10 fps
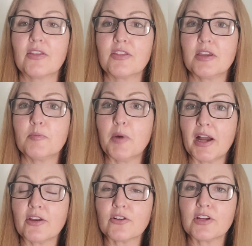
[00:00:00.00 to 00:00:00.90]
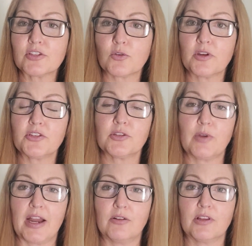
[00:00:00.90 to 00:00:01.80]
the buyer is going
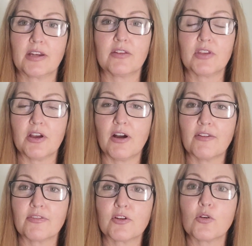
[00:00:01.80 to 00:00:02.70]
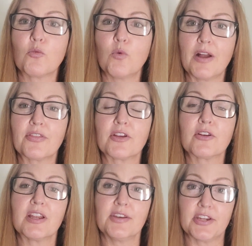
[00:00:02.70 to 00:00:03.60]
to outline in the offer what
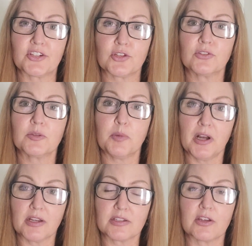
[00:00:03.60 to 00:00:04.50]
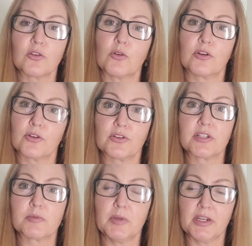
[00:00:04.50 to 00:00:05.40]
their initial deposit or
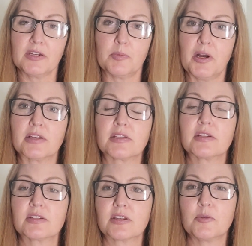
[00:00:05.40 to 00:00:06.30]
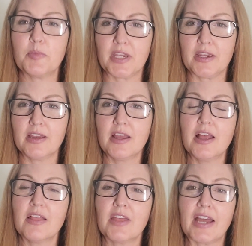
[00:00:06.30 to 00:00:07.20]
earnest money deposit is going to be.
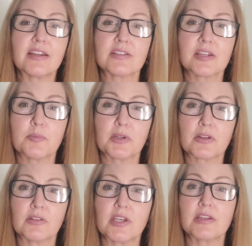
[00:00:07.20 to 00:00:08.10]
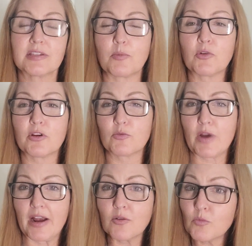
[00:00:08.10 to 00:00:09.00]
That is typically somewhere
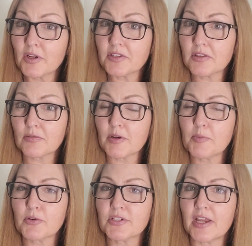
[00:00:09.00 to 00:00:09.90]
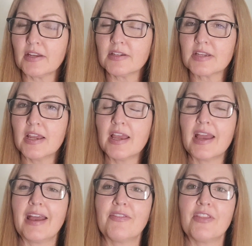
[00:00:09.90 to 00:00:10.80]
around 1 to 3%,
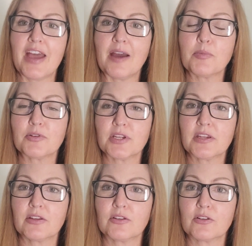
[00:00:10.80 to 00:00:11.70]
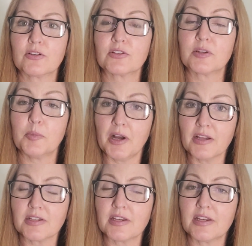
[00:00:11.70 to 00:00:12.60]
and that particular
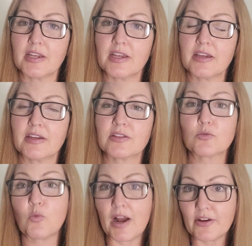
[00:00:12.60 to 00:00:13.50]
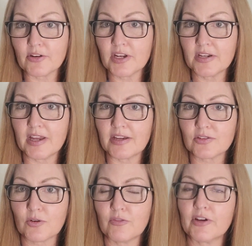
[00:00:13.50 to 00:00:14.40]
deposit is wired into
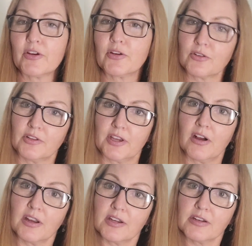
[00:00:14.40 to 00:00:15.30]
escrow very early on in